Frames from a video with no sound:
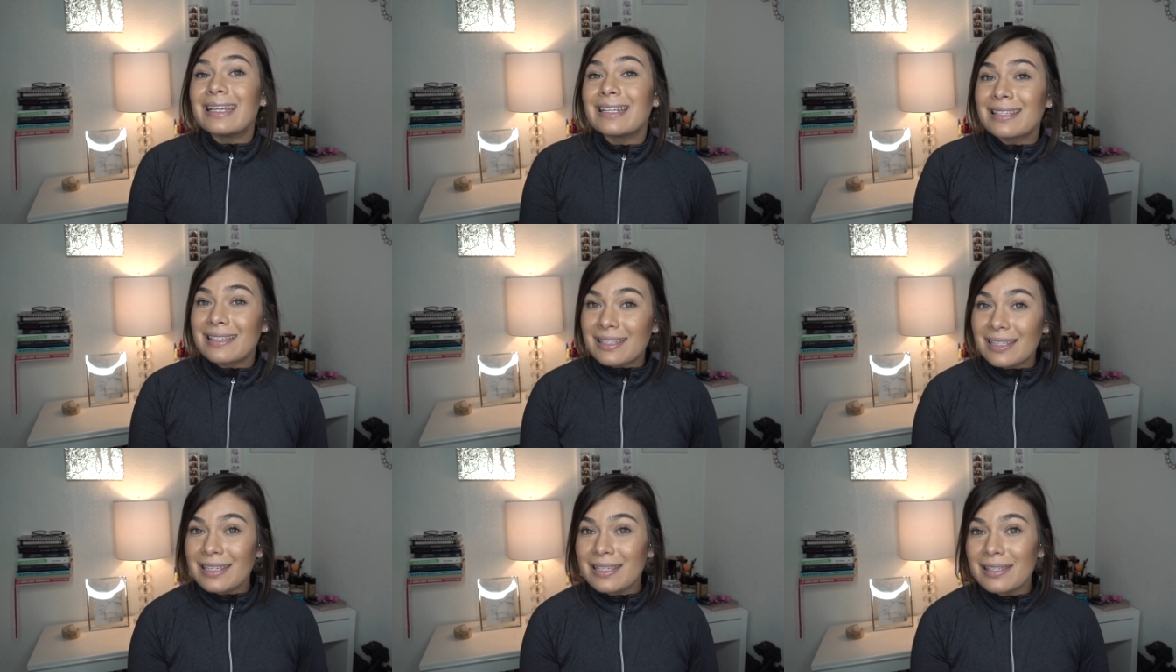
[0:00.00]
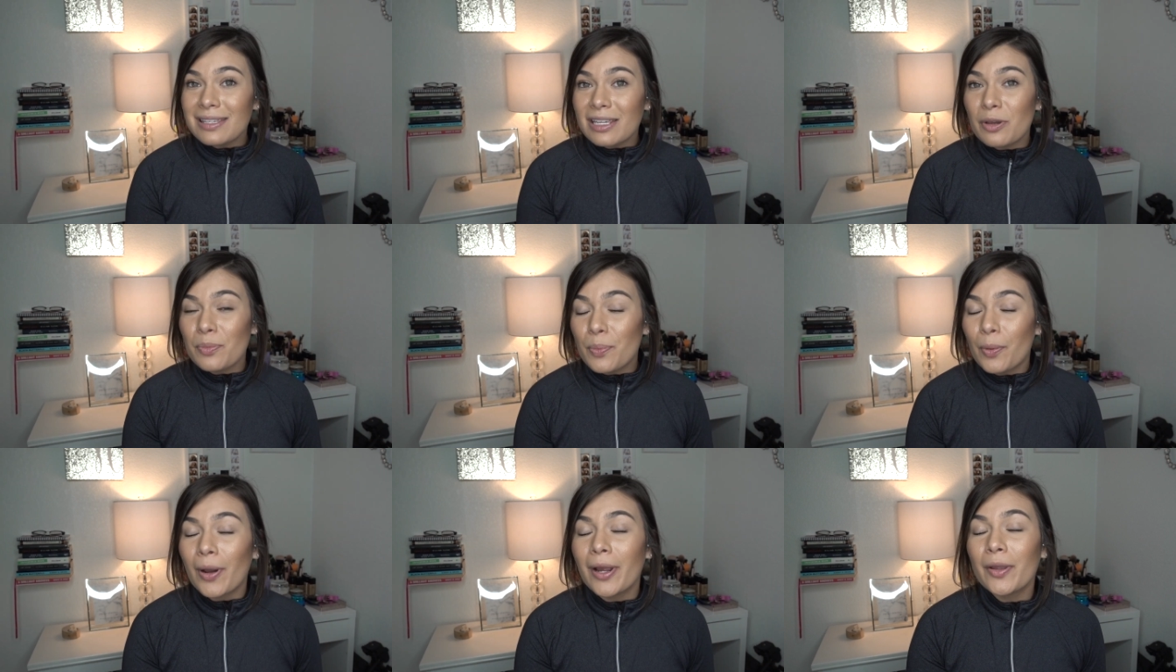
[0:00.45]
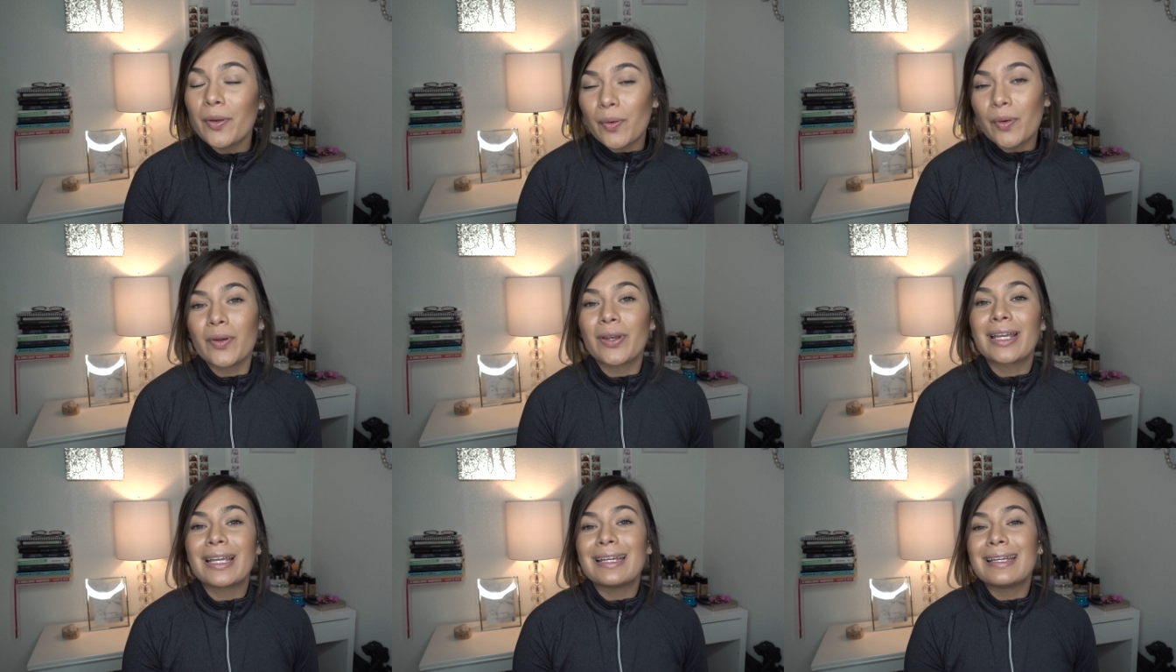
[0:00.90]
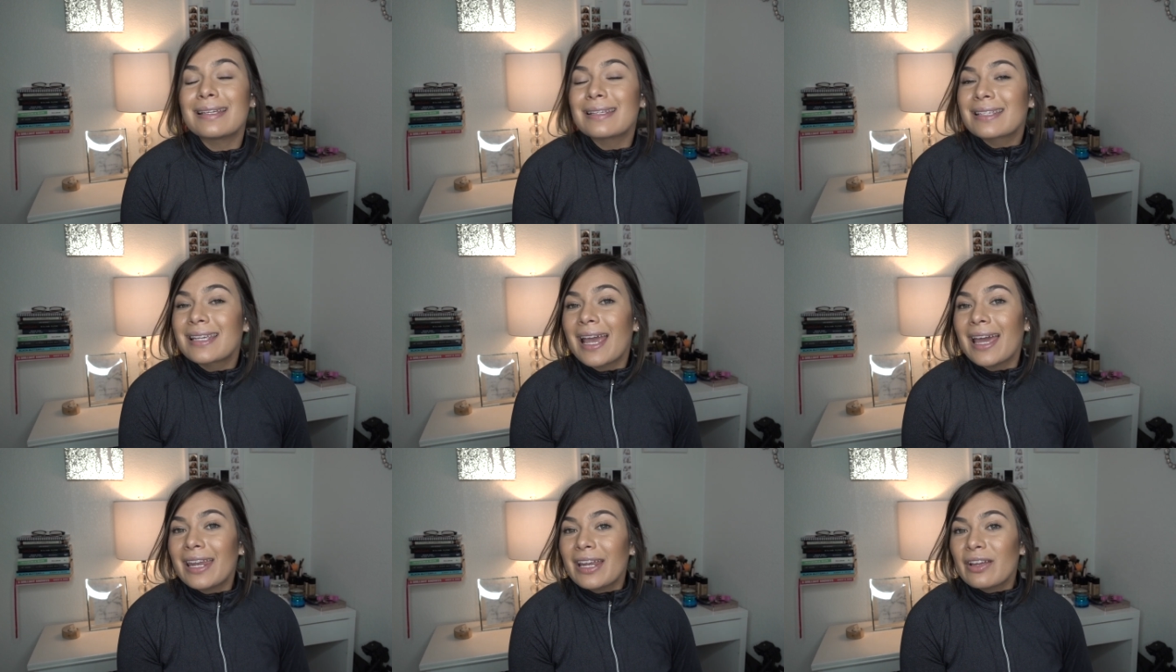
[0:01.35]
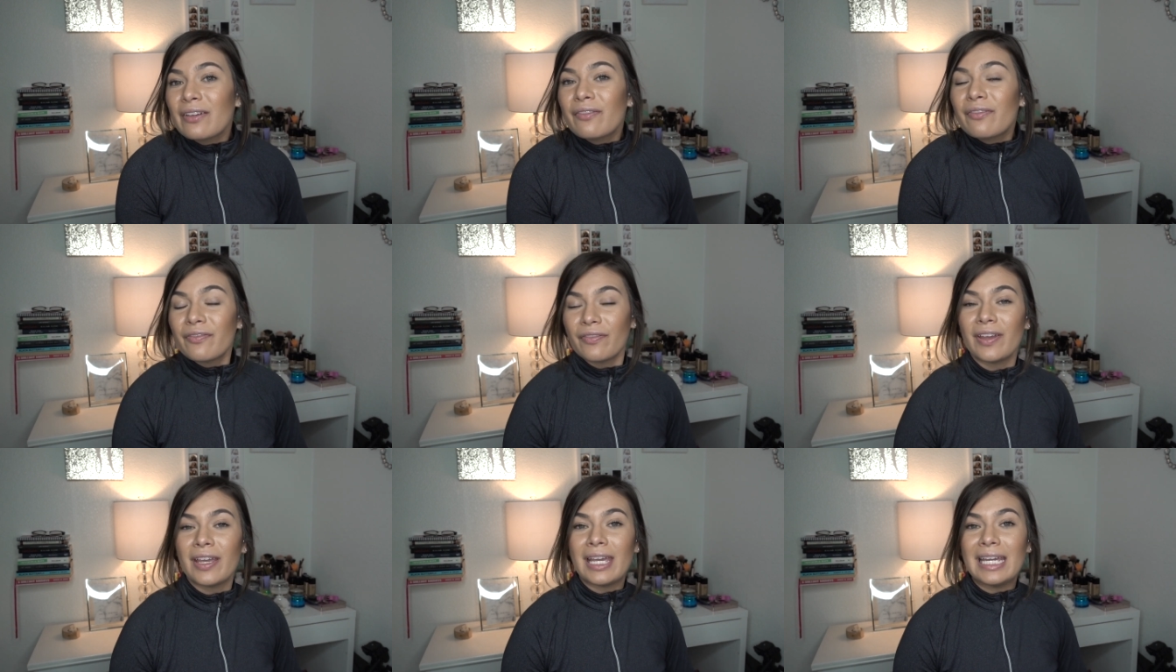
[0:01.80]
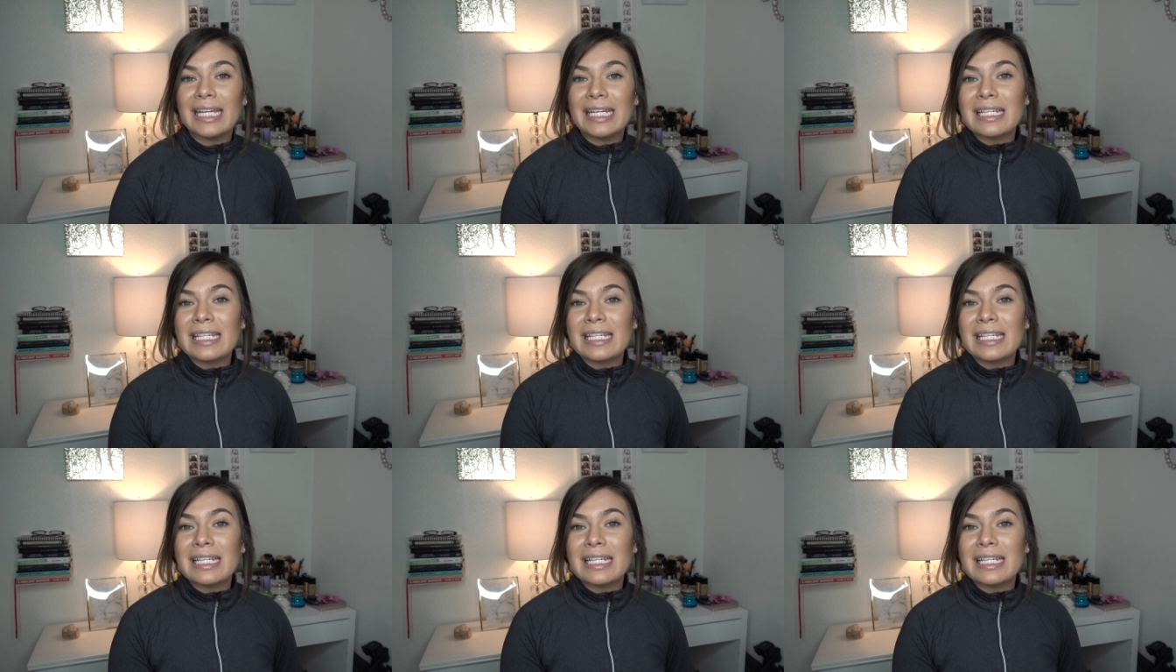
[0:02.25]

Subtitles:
Is this a priority? Is getting fit,